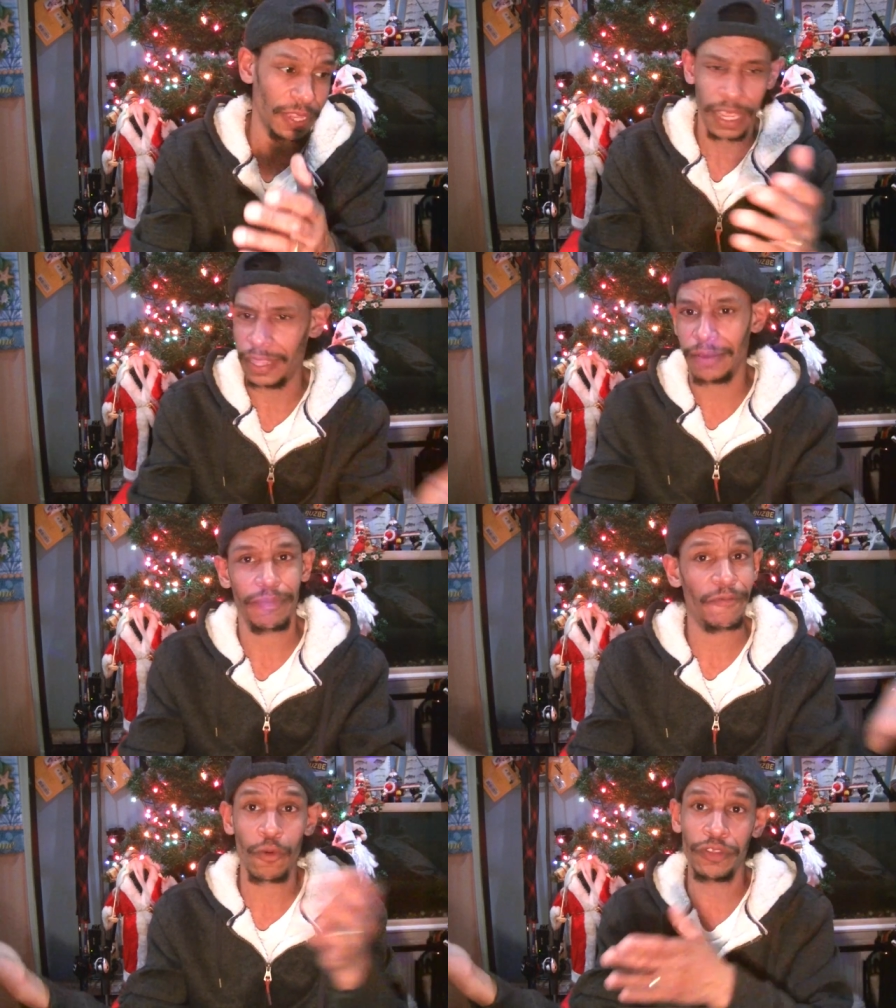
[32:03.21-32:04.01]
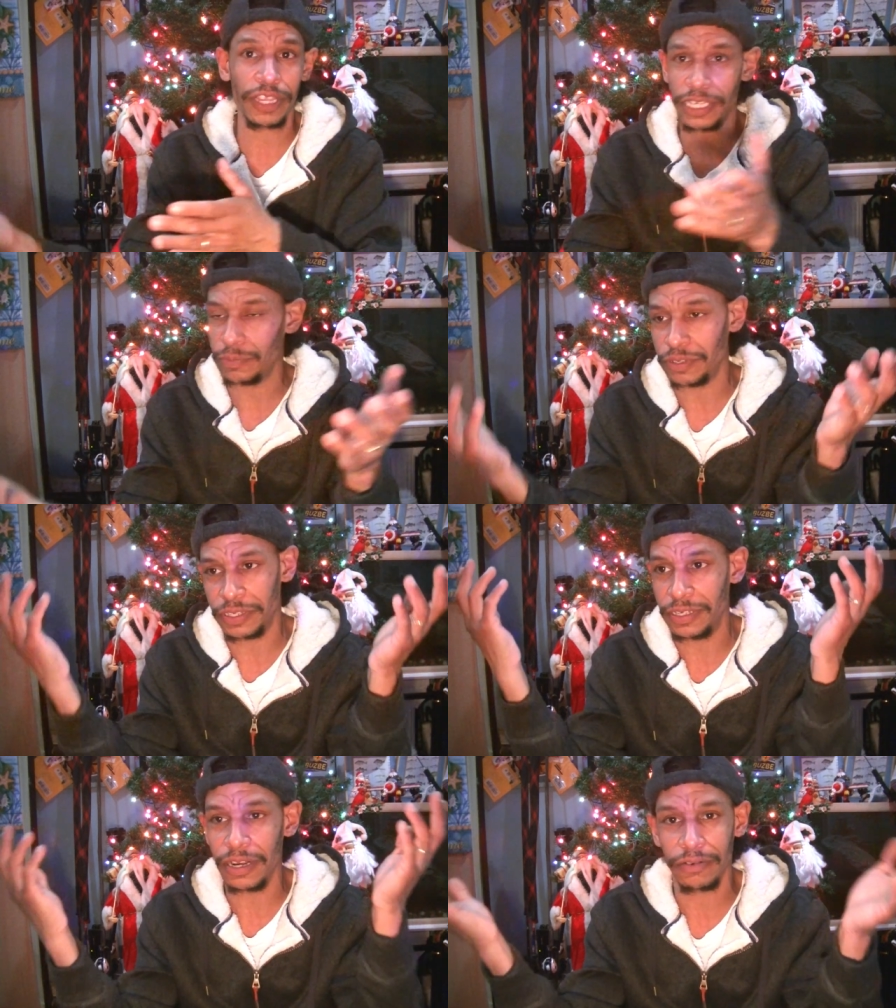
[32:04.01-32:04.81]
And then before this, it
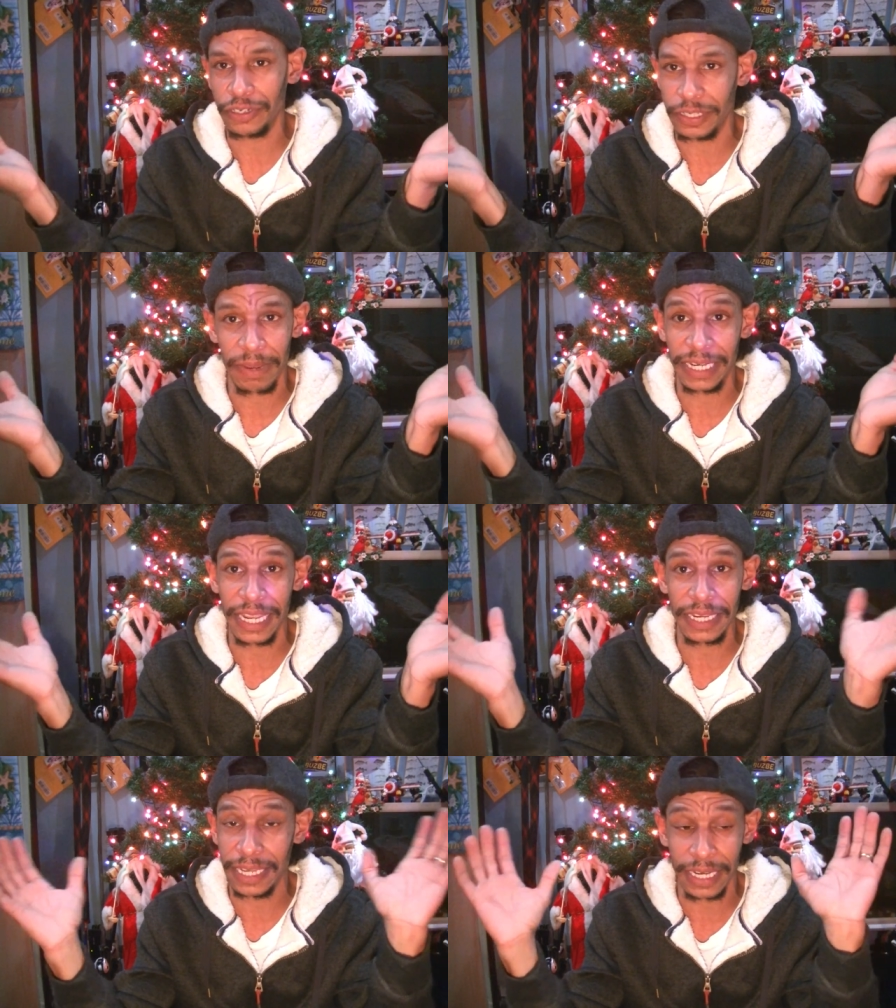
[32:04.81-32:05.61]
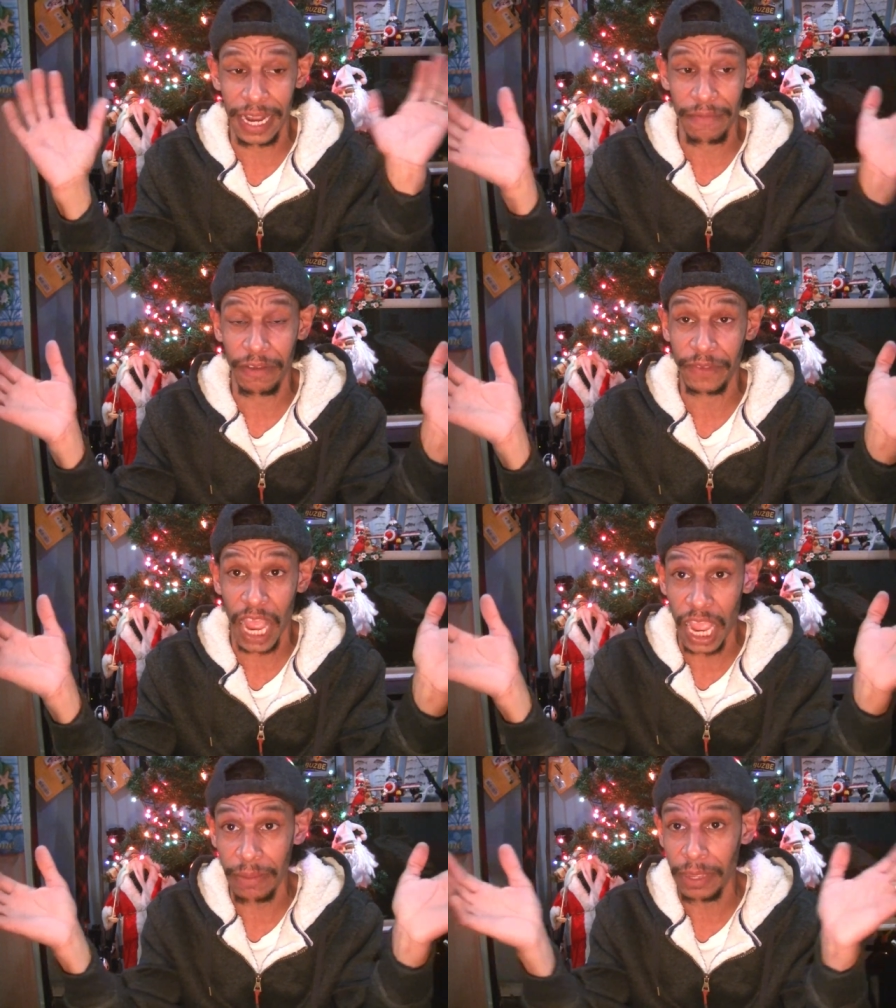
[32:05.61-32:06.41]
was, you know, just my days. I didn't have enough
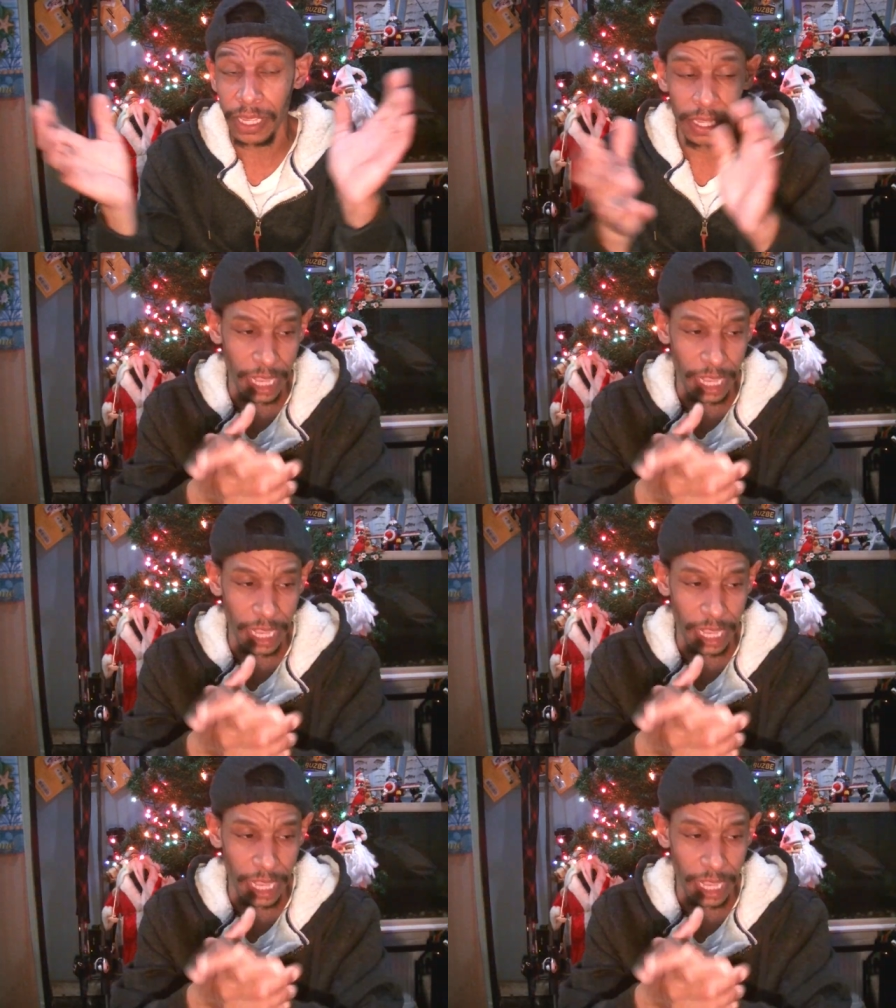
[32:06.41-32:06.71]
time.